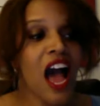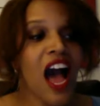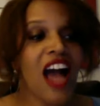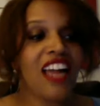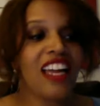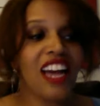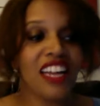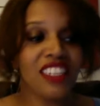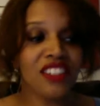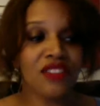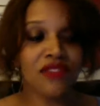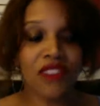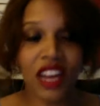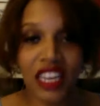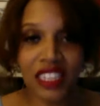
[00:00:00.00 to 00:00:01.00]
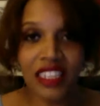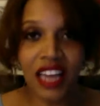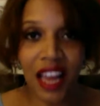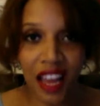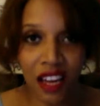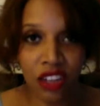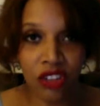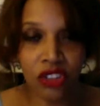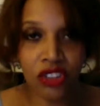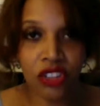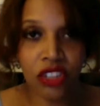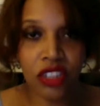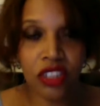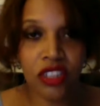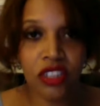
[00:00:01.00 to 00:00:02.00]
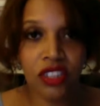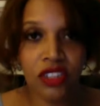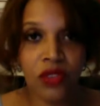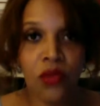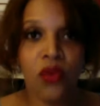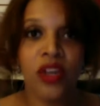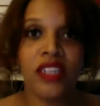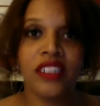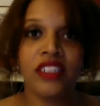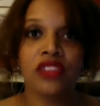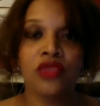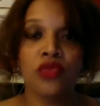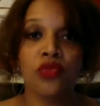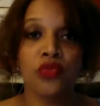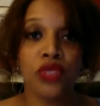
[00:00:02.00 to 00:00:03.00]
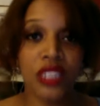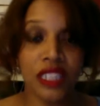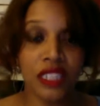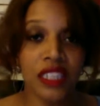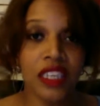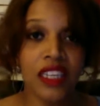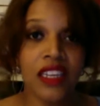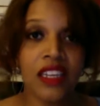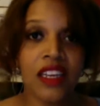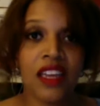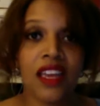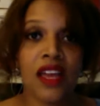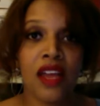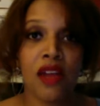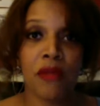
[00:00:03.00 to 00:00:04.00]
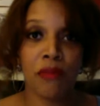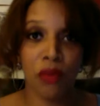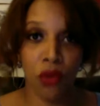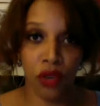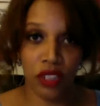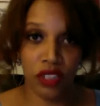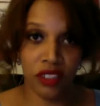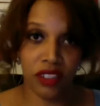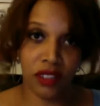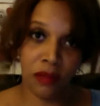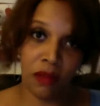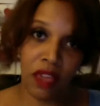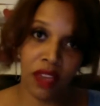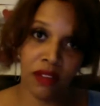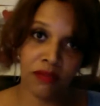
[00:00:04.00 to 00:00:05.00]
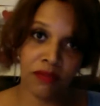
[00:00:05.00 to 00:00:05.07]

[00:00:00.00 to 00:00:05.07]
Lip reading: I got to find out what is really important to me.